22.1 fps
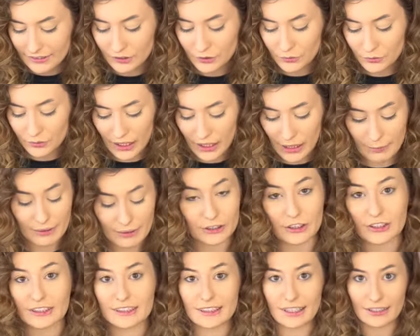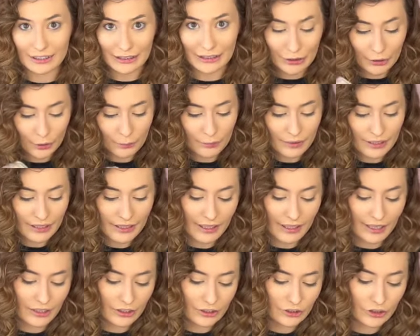to grab just a little bit
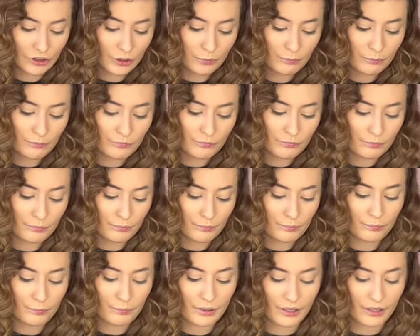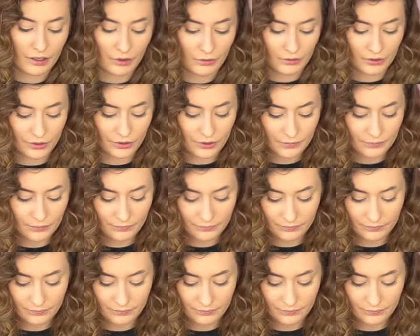extra powder.